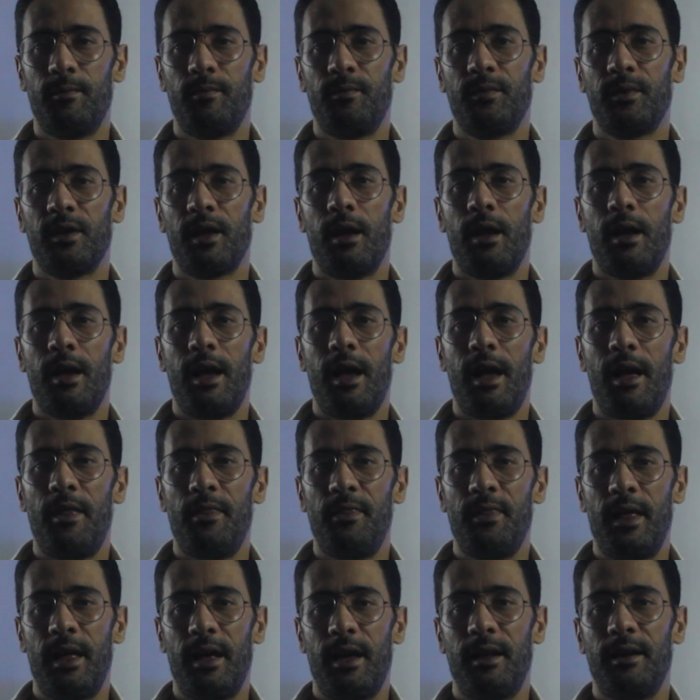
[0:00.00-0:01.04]

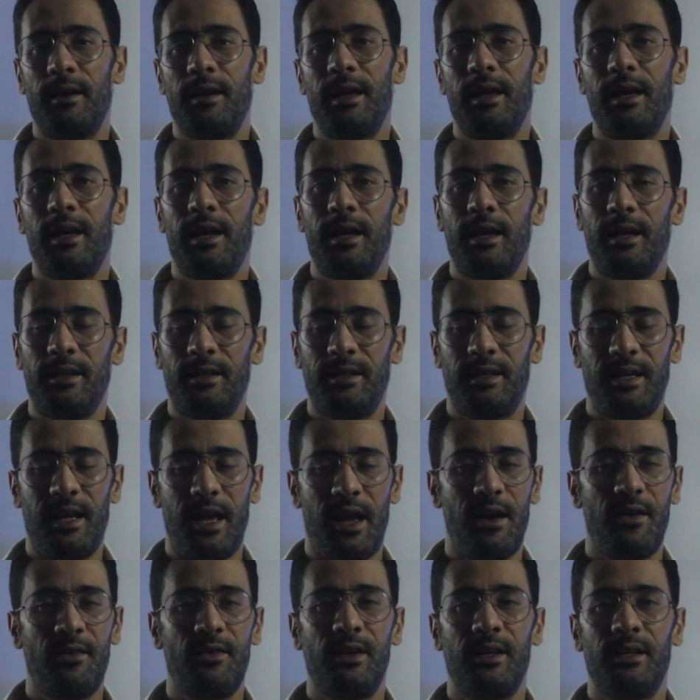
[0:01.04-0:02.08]
and then it
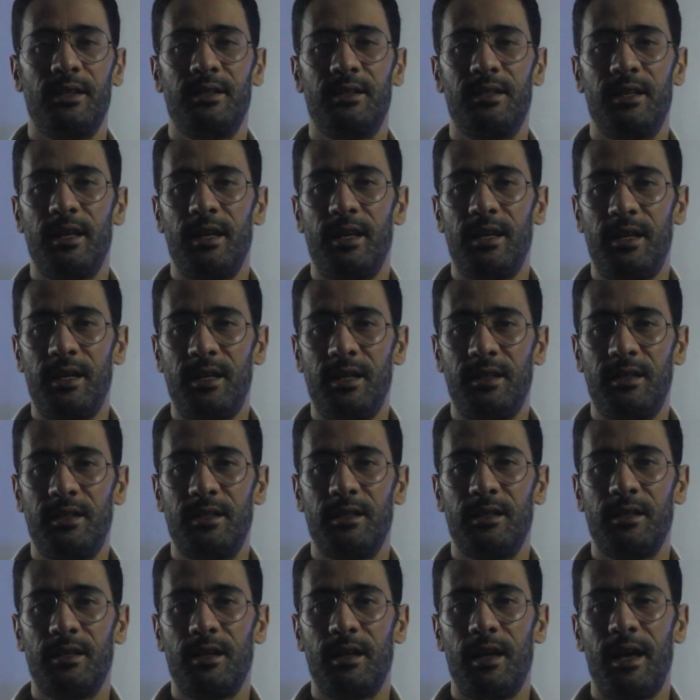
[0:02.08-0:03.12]
carries the heat
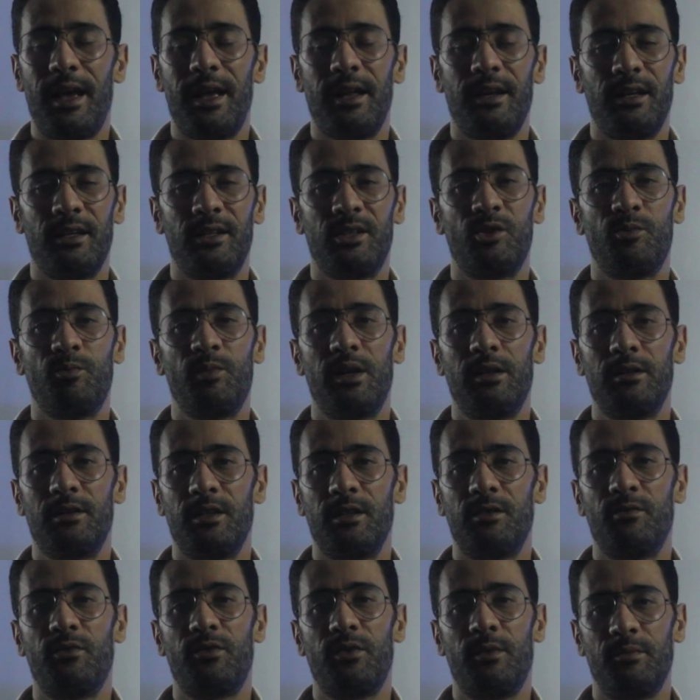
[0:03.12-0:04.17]
and expels
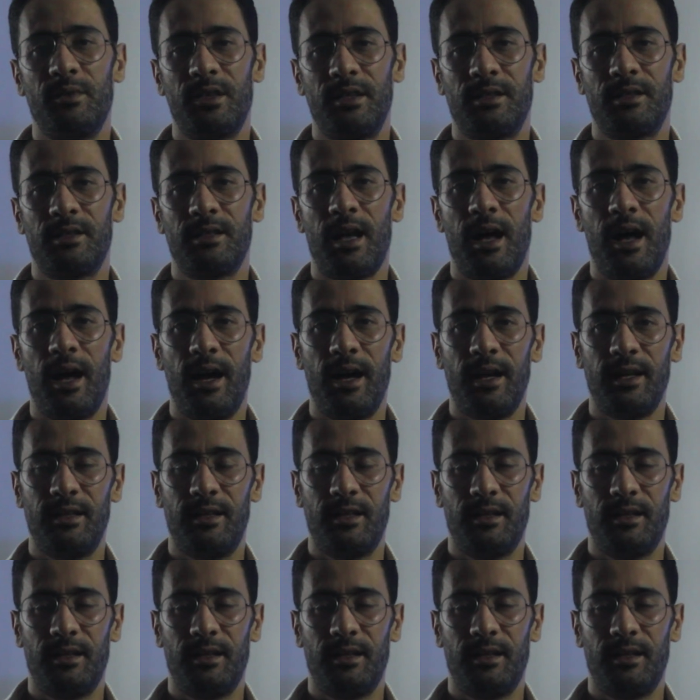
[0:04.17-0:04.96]
it from the side,